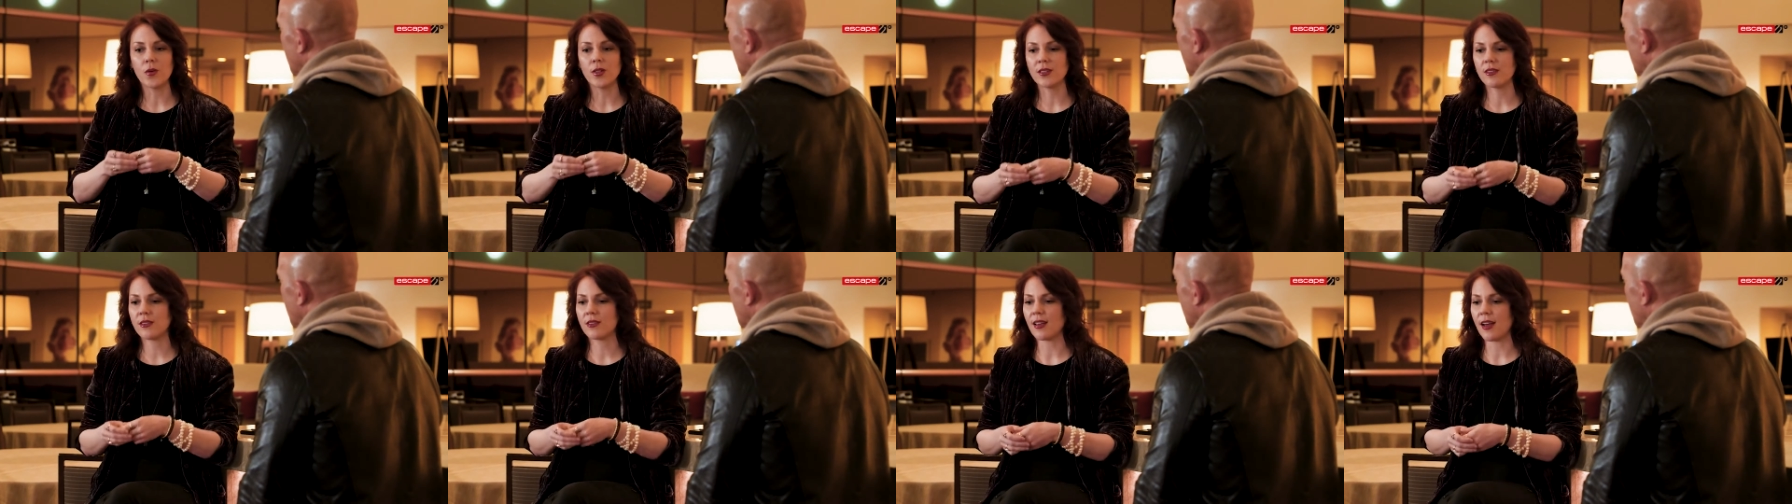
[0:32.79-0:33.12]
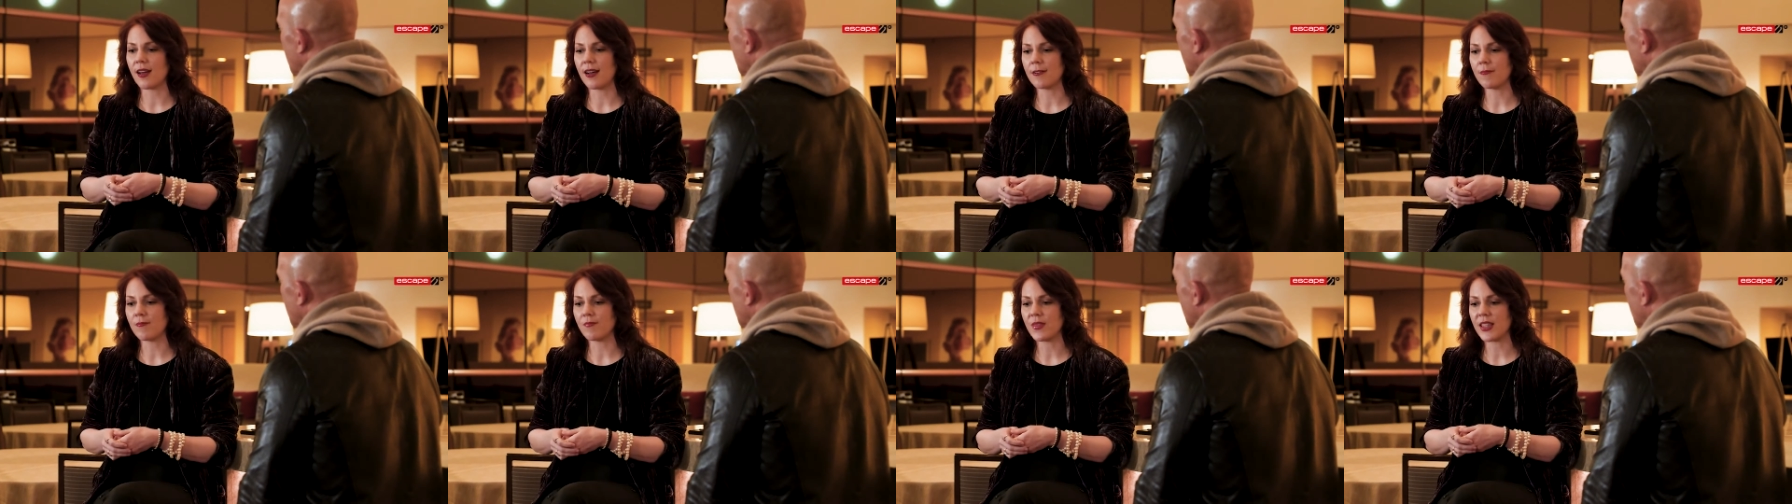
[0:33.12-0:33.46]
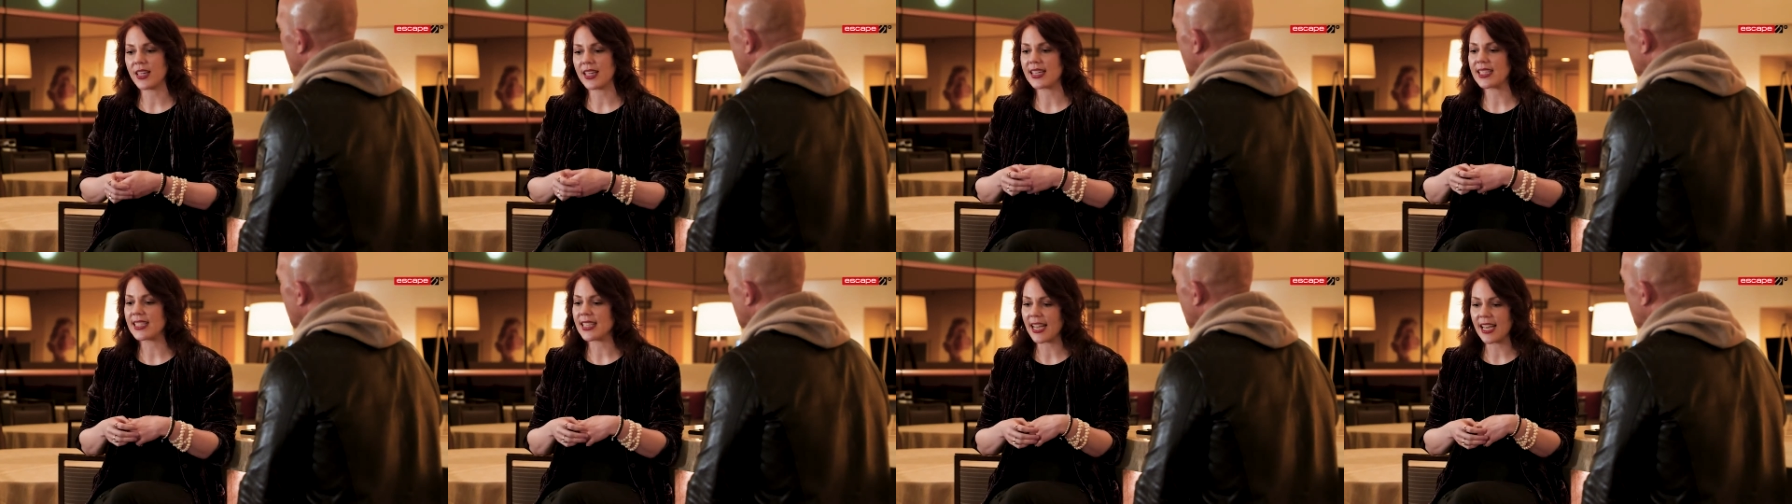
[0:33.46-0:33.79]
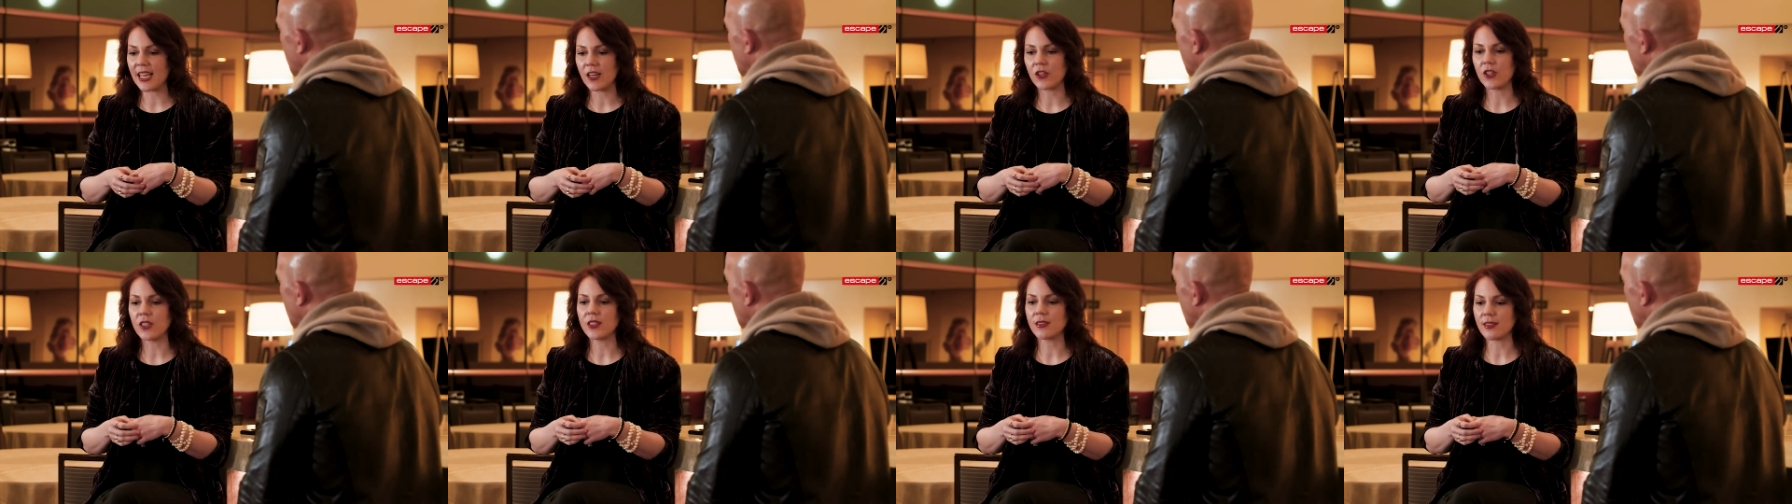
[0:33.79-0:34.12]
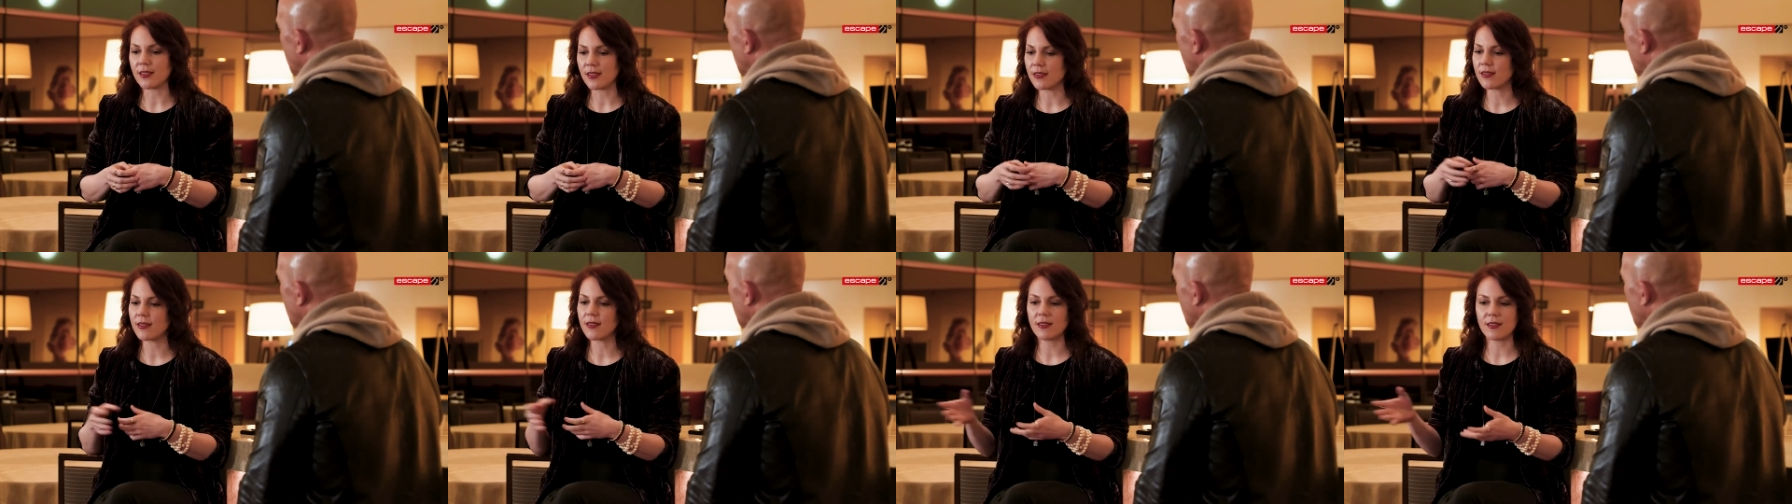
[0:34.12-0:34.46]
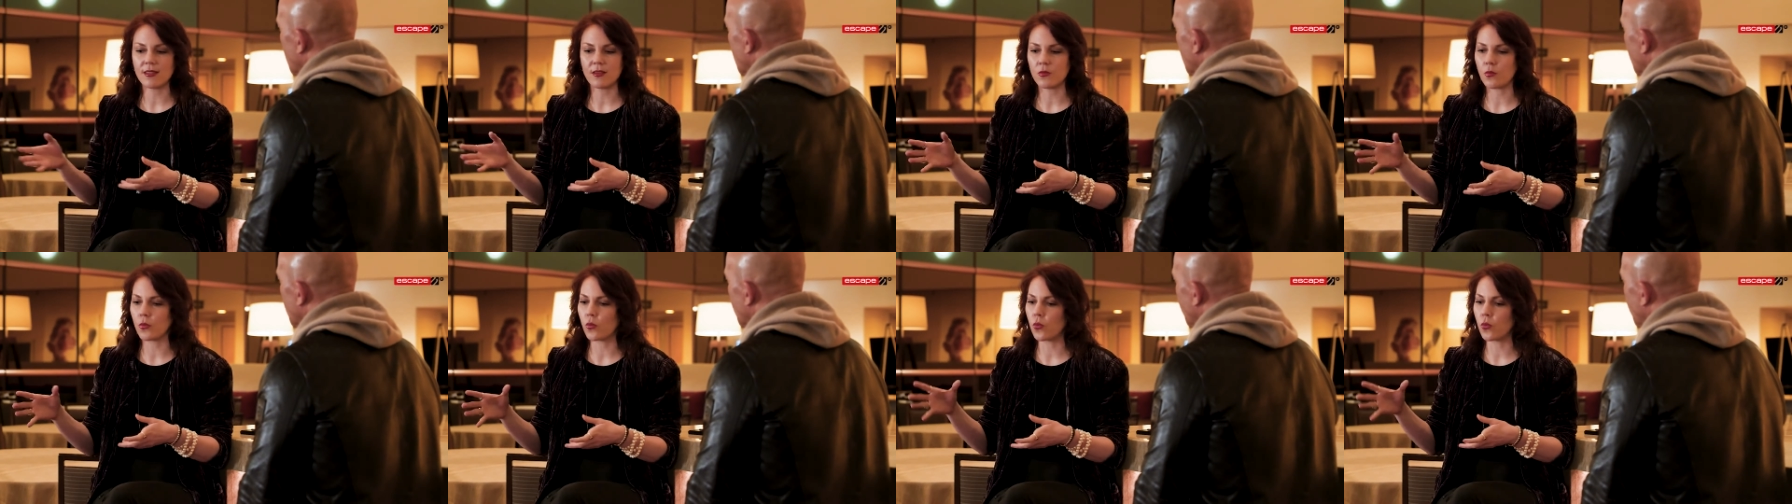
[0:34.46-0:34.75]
It's um, the container is